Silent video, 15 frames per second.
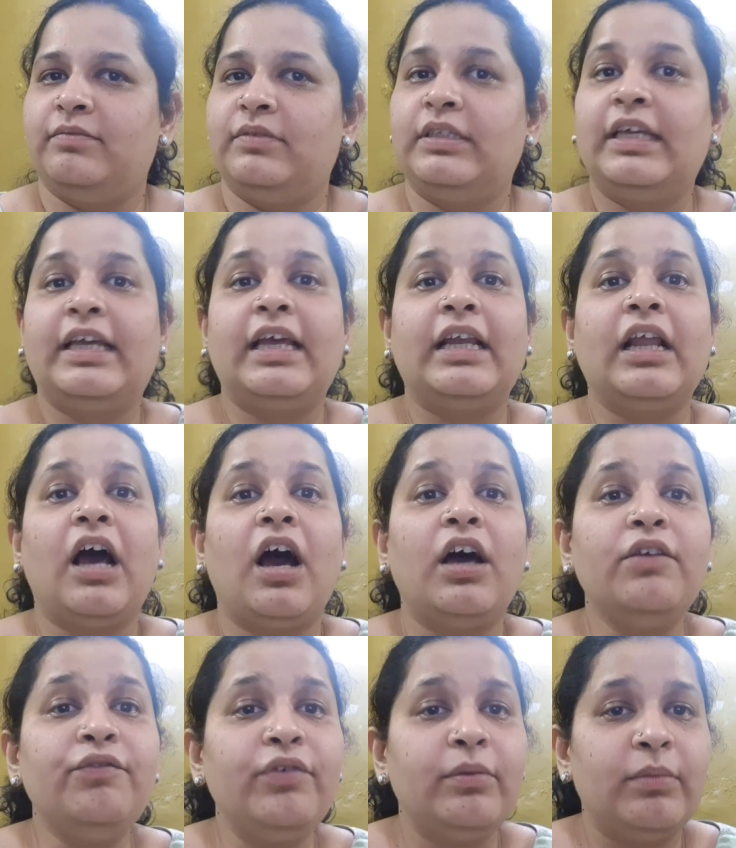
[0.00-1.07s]
They can
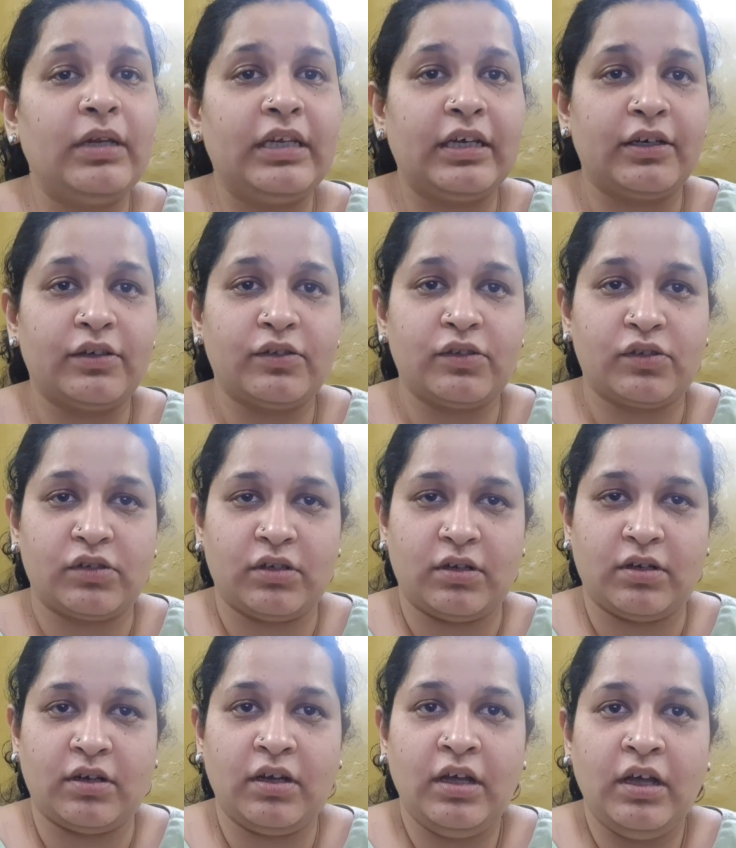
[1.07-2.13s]
unfamiliar
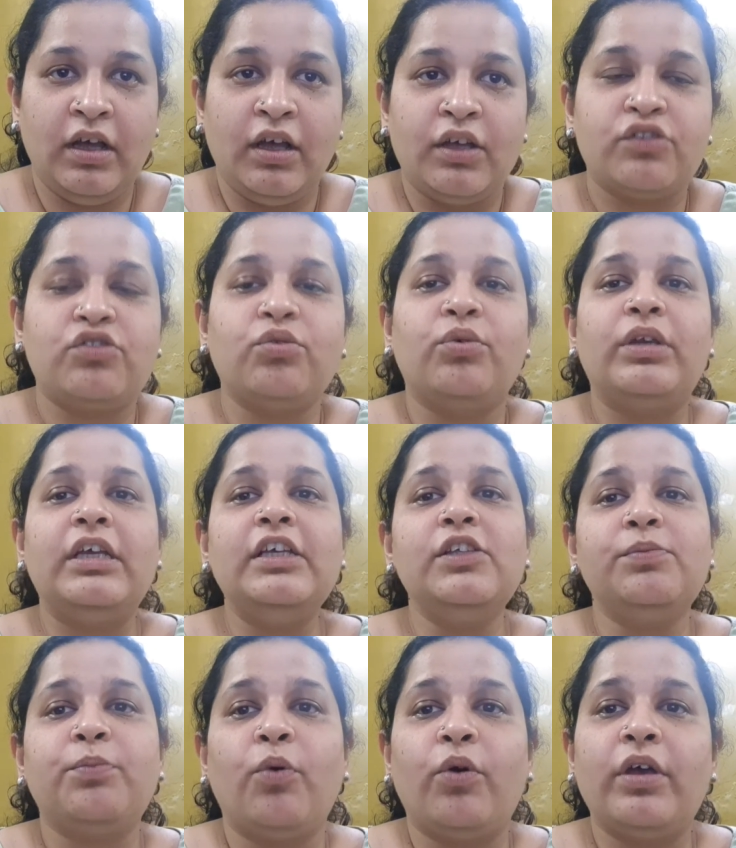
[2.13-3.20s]
stories,
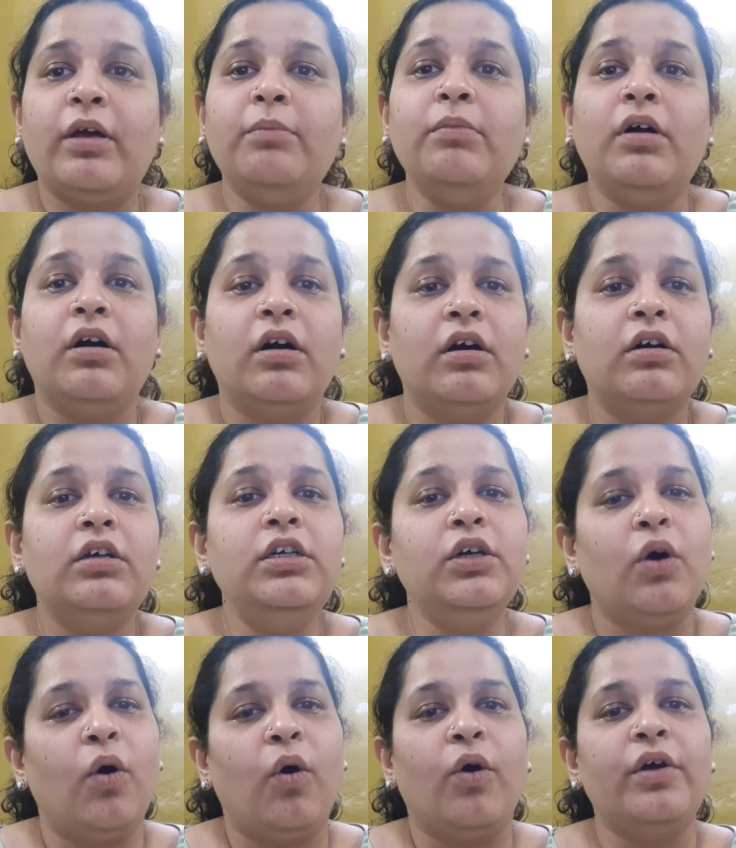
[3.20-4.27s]
poem, heard
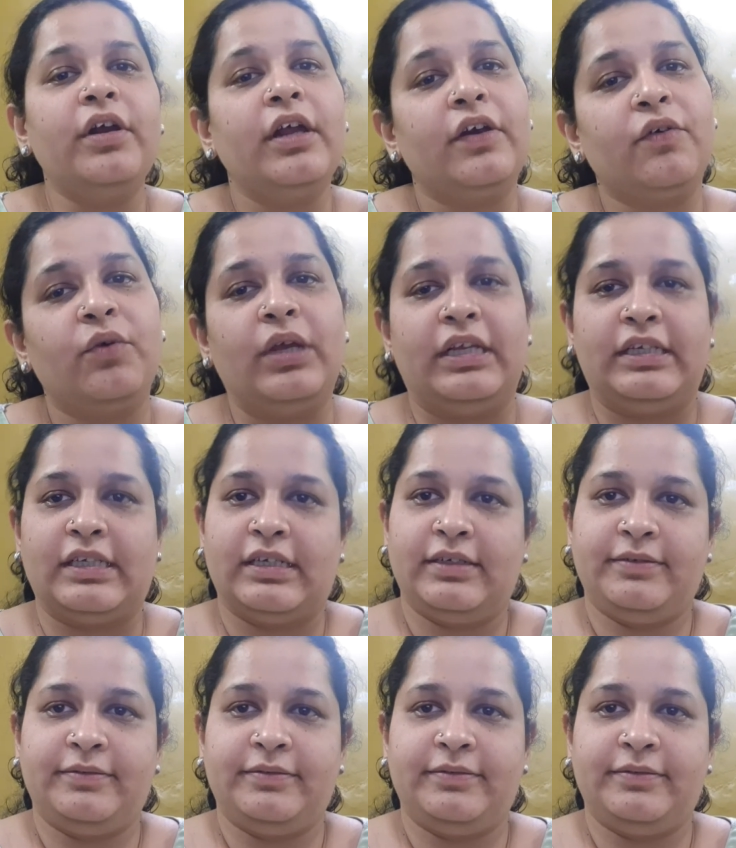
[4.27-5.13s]
or read.